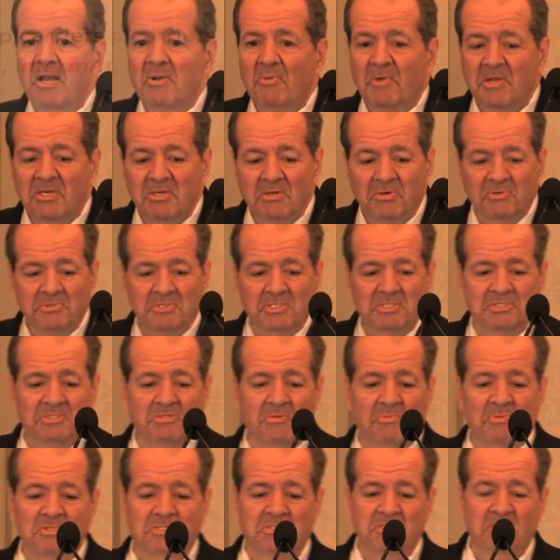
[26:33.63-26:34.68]
do I know this?
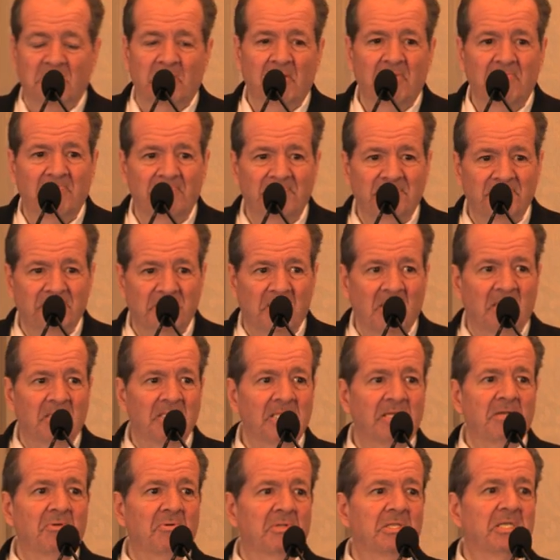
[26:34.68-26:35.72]
There was
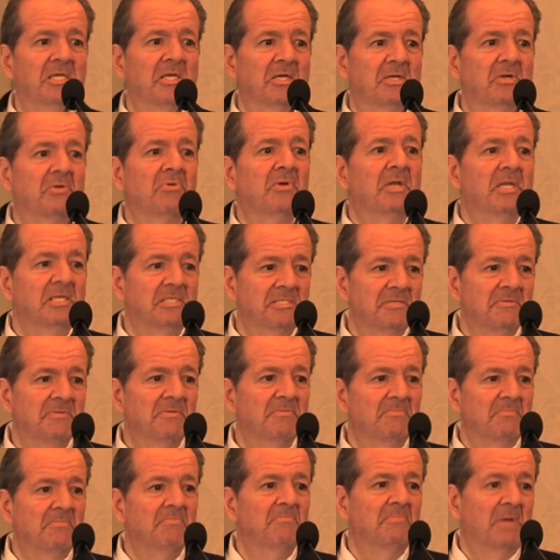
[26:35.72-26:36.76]
literally a
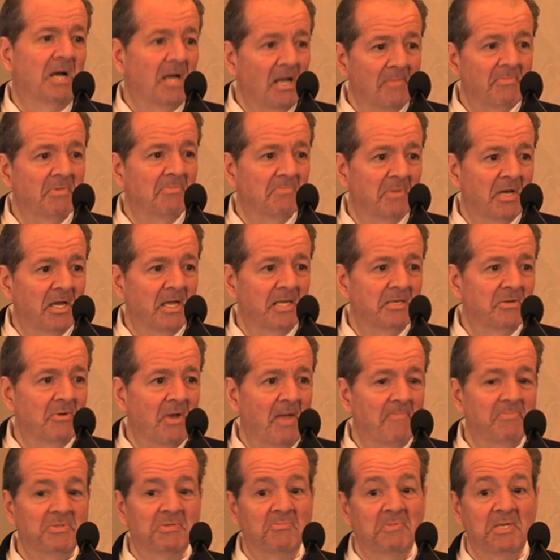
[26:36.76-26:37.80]
crazy mom of mine who
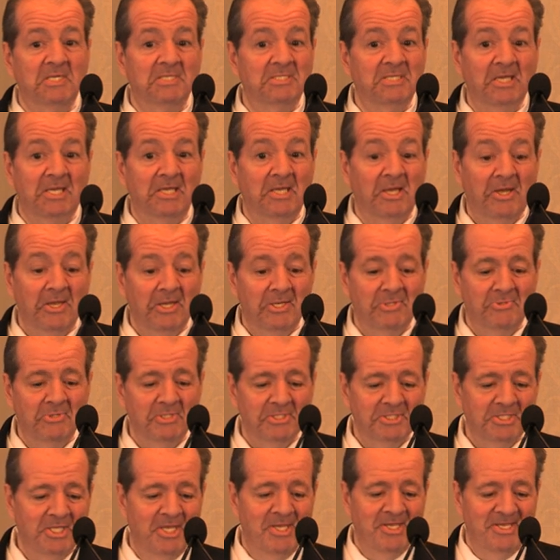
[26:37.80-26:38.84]
happened to be a
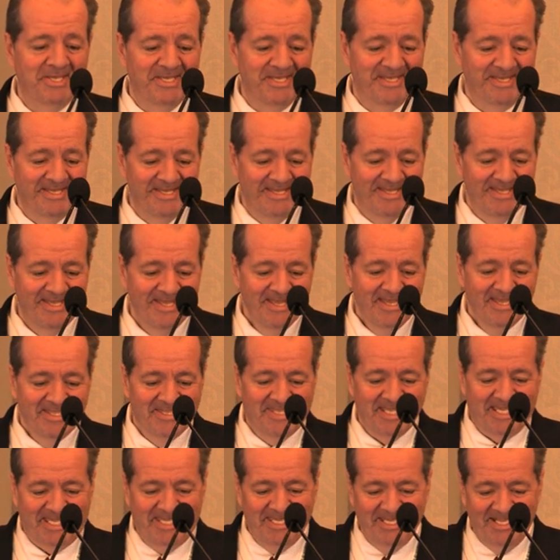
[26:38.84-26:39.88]
psychiatrist.
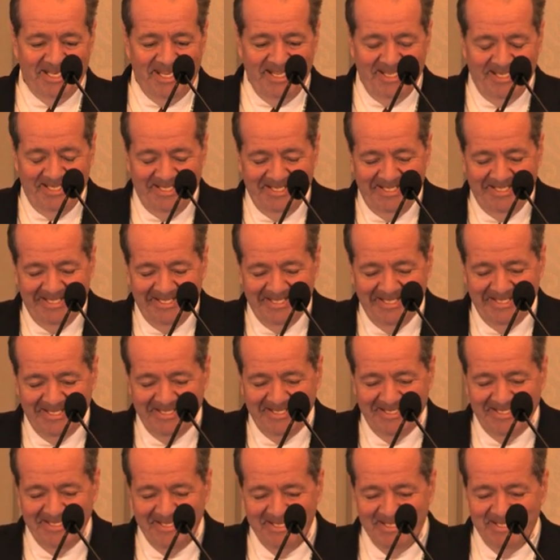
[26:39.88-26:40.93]
The kid,
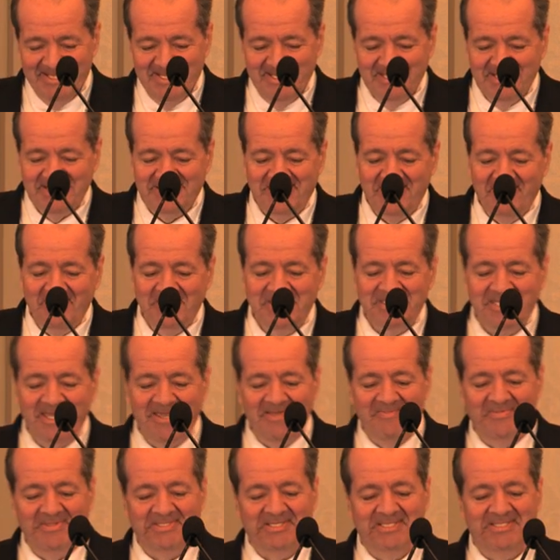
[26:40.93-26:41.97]
she was
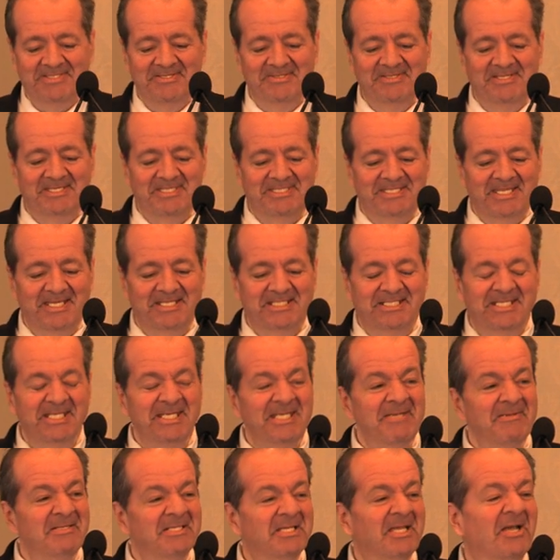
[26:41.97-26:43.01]
able to do this test.
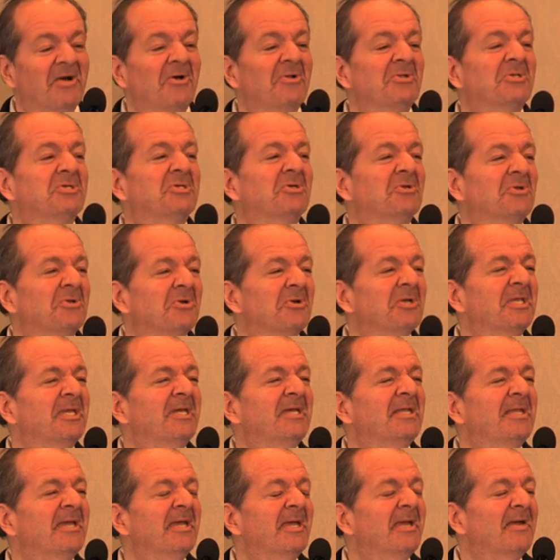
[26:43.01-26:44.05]
She cultured her
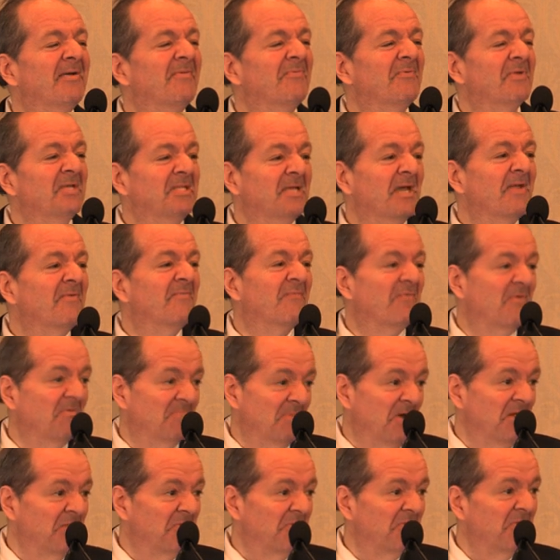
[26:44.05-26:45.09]
kid every day for a
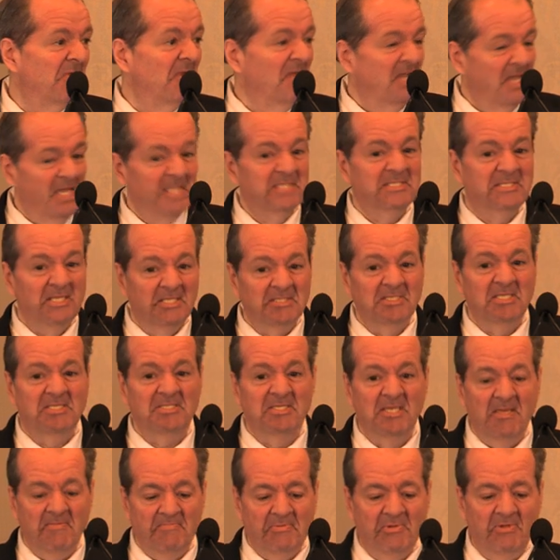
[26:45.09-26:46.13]
month and sent the
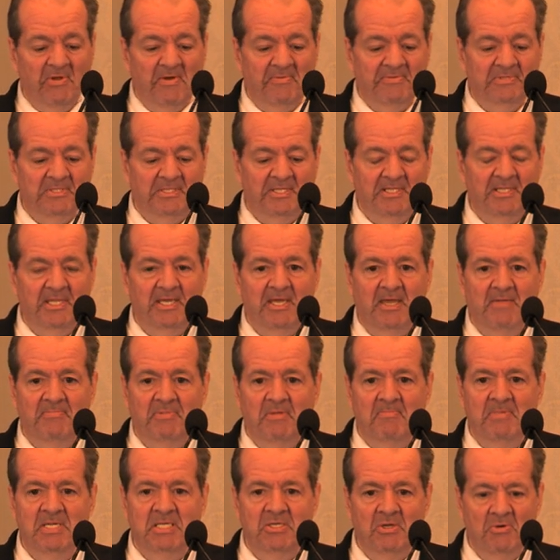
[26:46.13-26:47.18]
sample off to the lab.
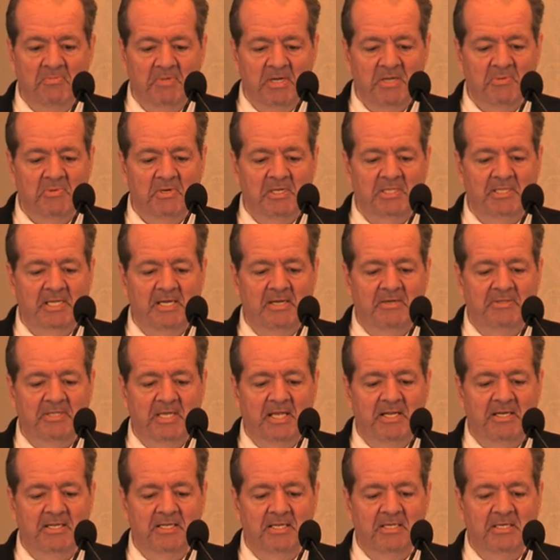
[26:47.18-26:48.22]
Nobody would allow
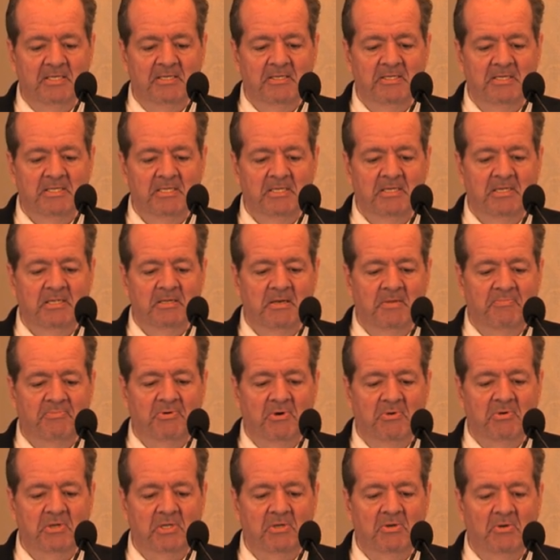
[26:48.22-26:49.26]
that in the
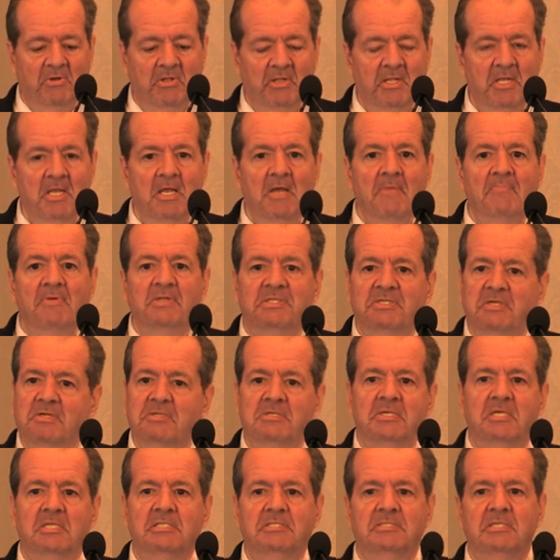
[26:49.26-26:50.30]
protocol. But there
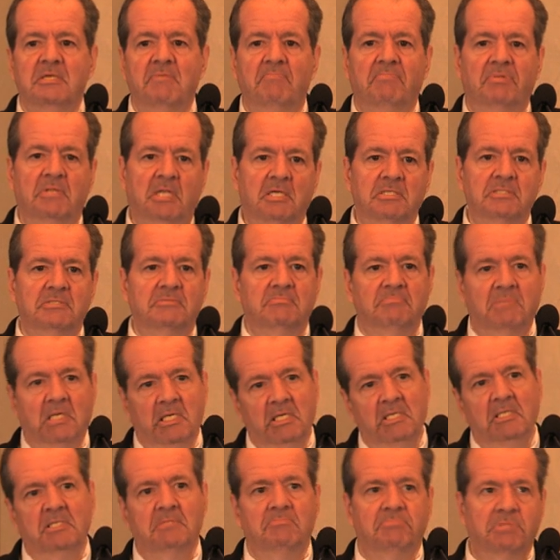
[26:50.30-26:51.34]
you could see plus,
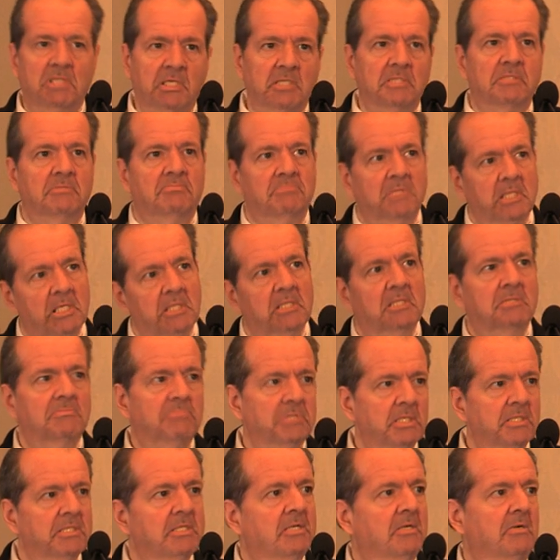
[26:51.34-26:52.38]
minus,
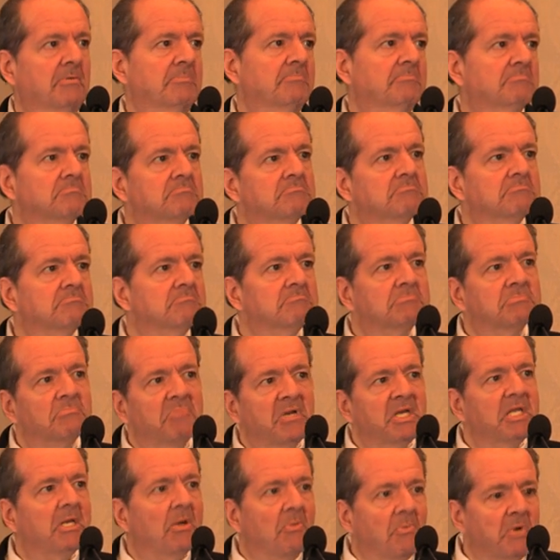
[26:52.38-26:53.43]

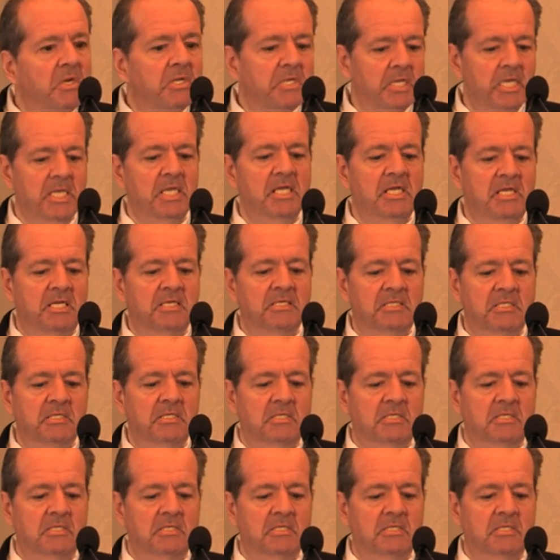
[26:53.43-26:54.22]
depending on where you hit,